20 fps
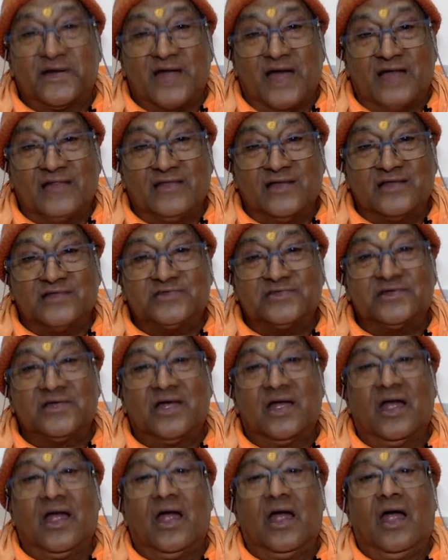others
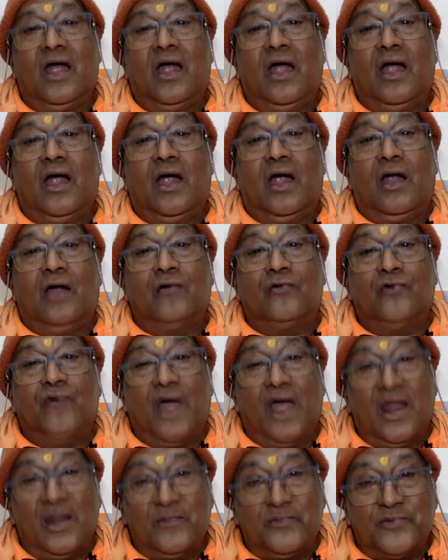to
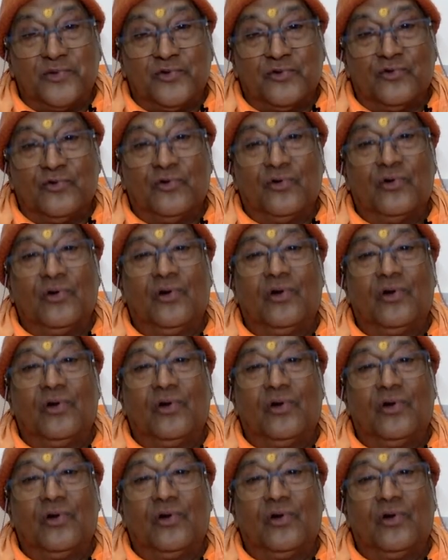help you